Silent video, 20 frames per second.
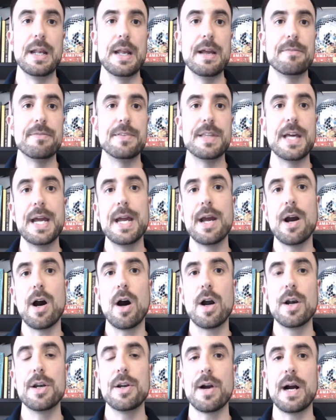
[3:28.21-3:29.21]
If they
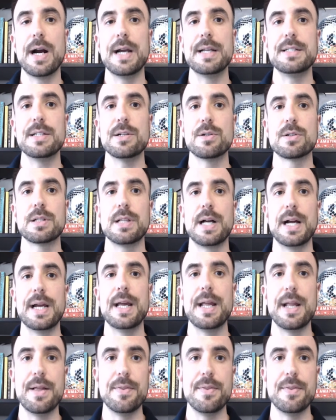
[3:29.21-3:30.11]
are your ideal client